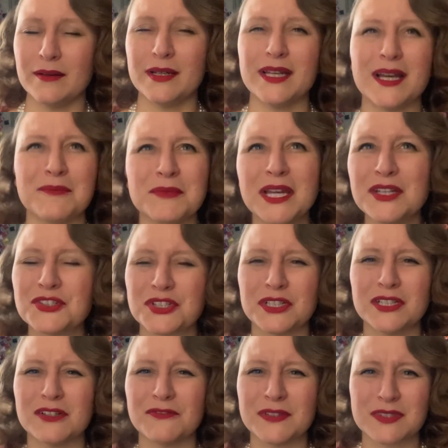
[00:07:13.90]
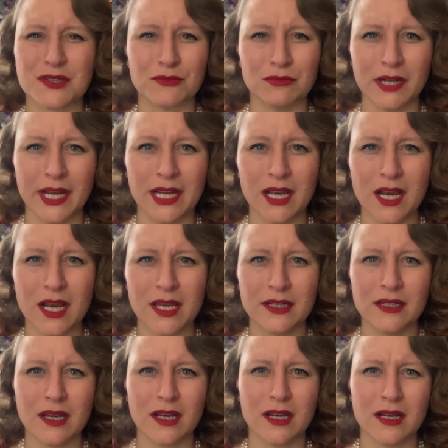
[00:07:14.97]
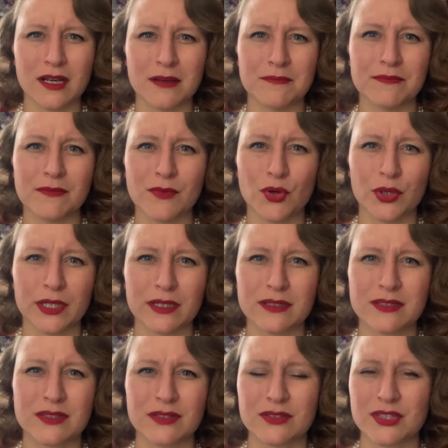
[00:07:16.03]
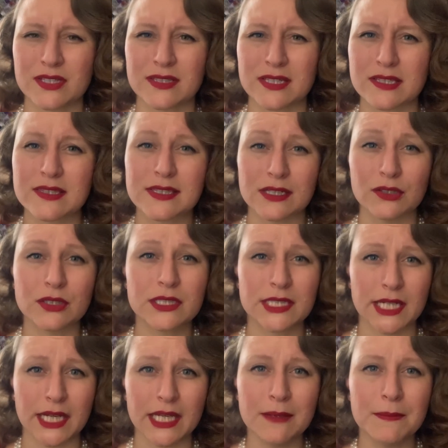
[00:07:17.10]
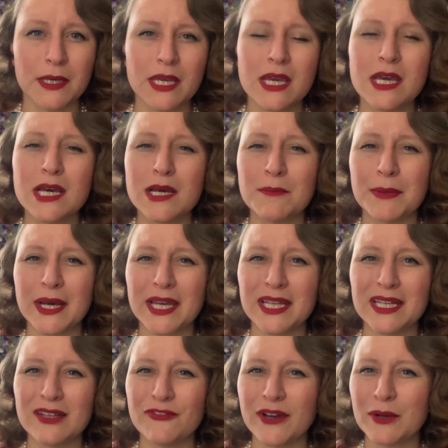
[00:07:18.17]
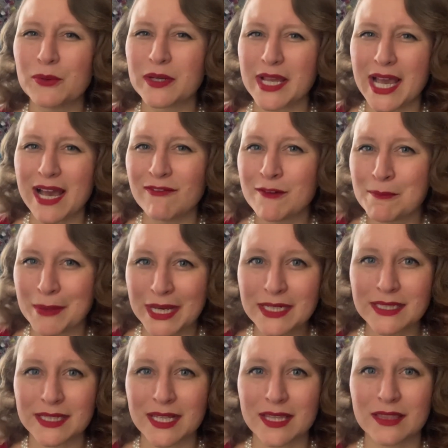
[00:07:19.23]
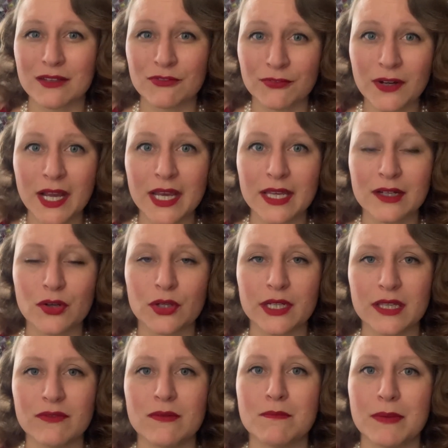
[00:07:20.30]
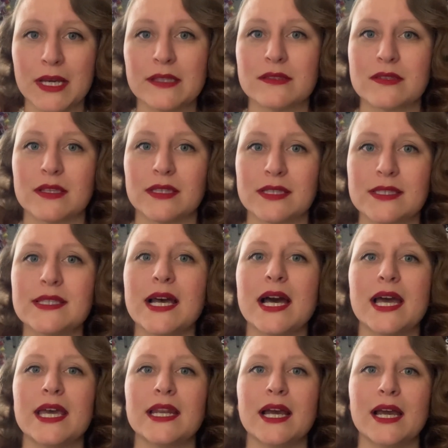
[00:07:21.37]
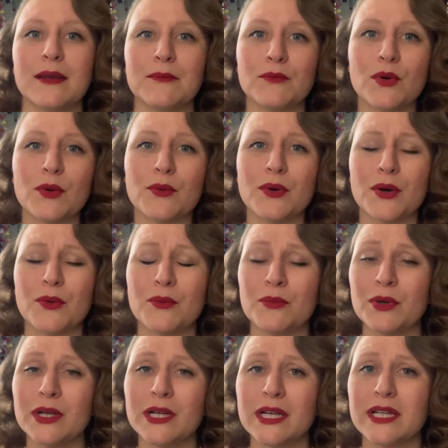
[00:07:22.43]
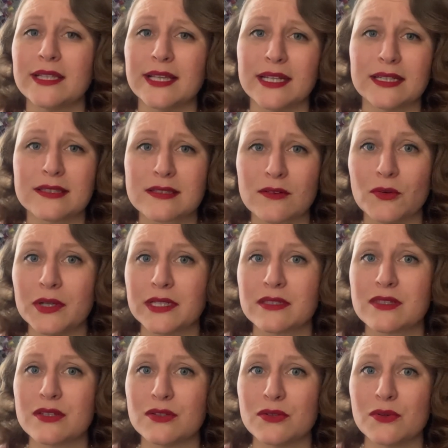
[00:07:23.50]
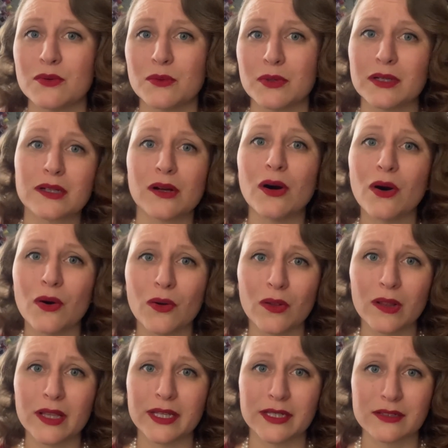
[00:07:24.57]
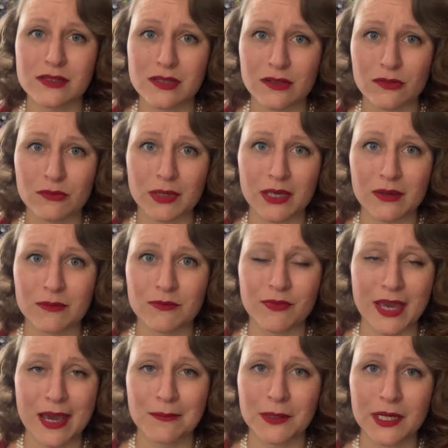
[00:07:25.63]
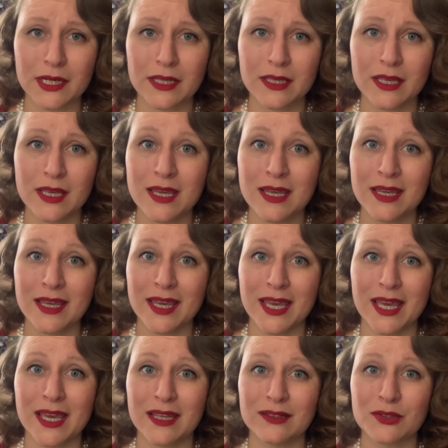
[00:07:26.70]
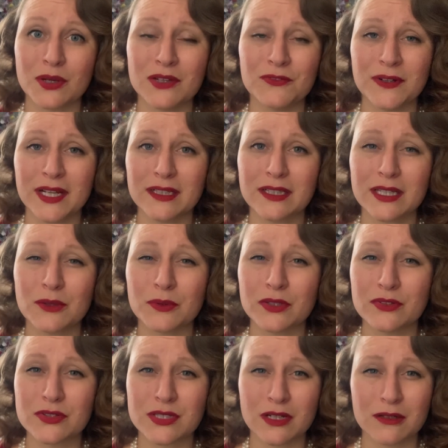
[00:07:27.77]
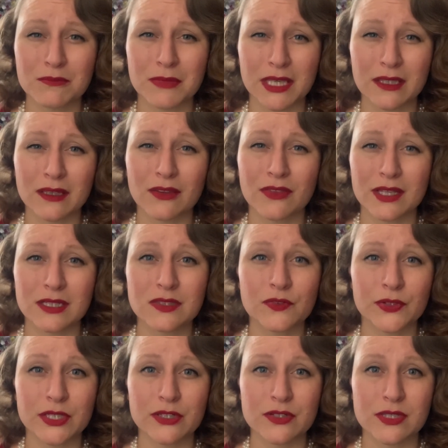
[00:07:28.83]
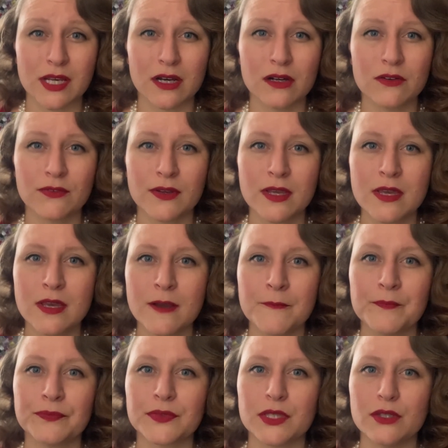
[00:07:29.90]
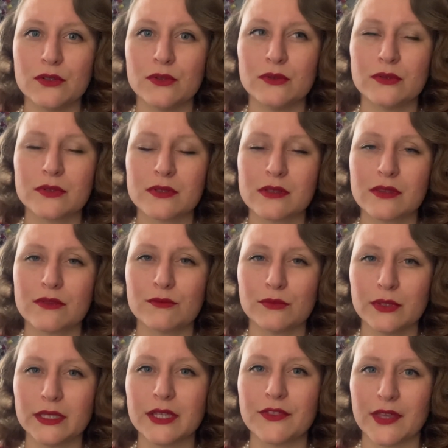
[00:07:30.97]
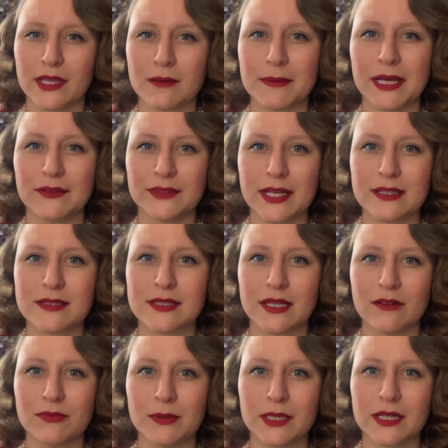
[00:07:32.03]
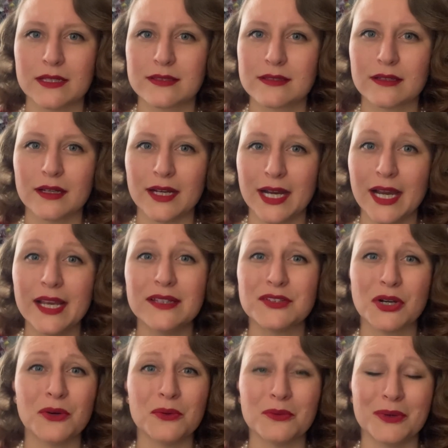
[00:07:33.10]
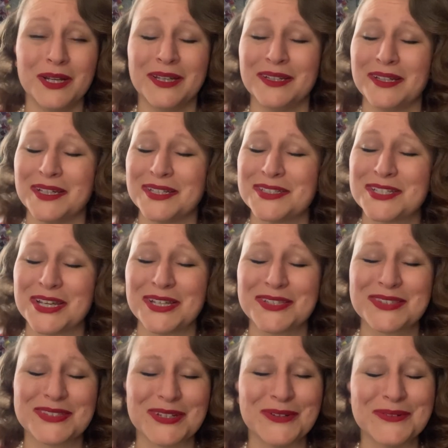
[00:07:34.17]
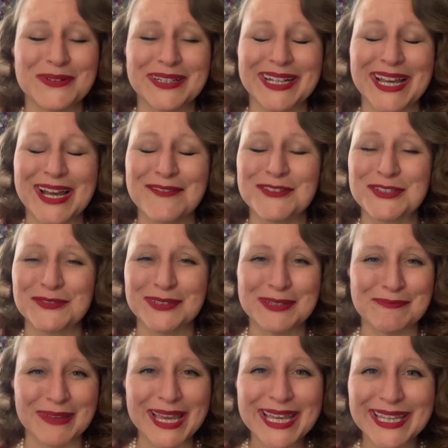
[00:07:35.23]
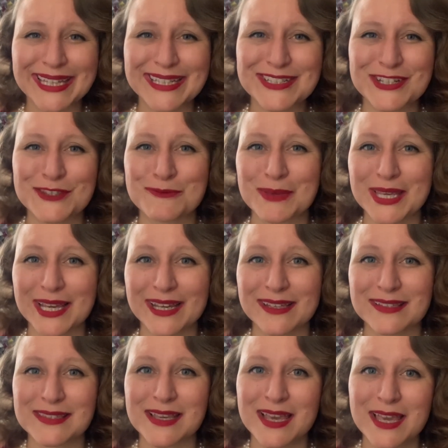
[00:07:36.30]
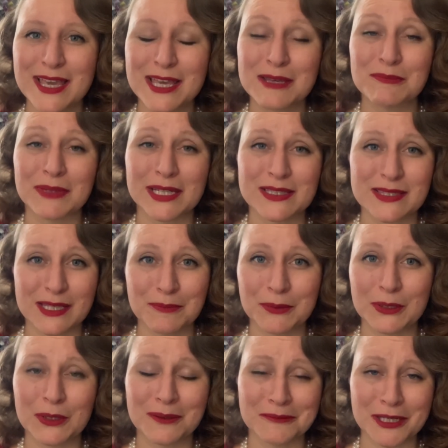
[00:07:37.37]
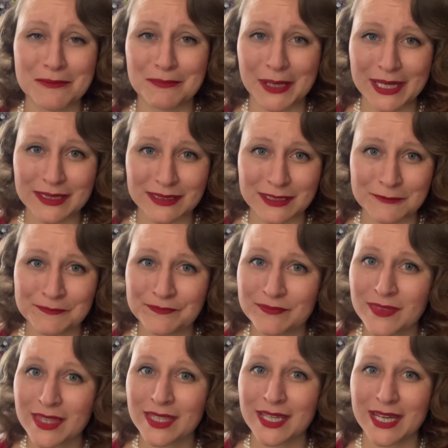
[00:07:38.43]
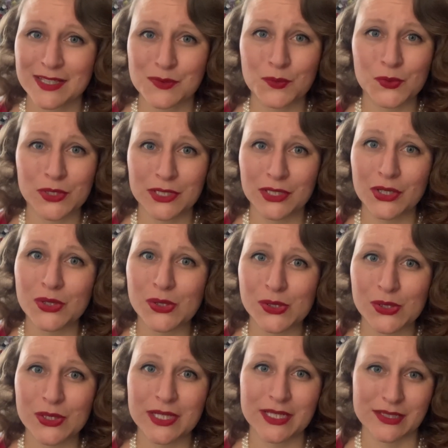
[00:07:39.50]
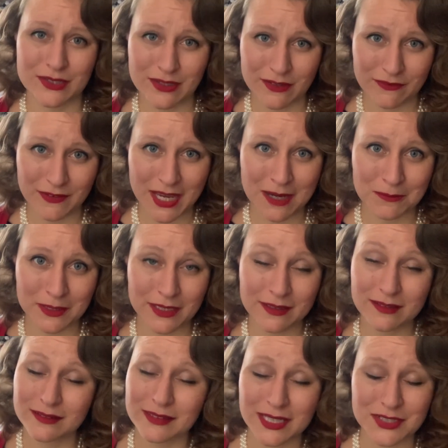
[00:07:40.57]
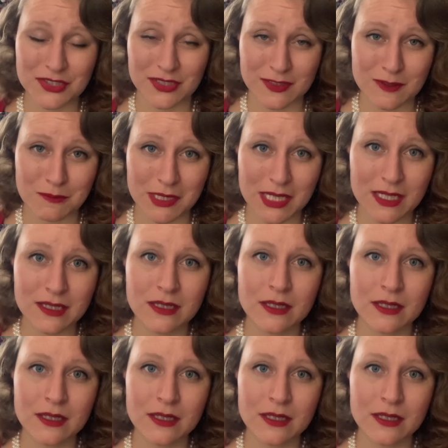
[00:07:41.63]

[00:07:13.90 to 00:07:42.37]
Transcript: I'm not sure if it's a rayon or it's just a silk type. But if I were to have a button in the front or even buttons on the side, I'm worried that it's going to work a hole into my fabric. And quite frankly, when you start making things for yourself, you really think about that stuff, because I just don't want to have to remake it just because my zipper or my button has worn a hole into the fabric. And that's just me.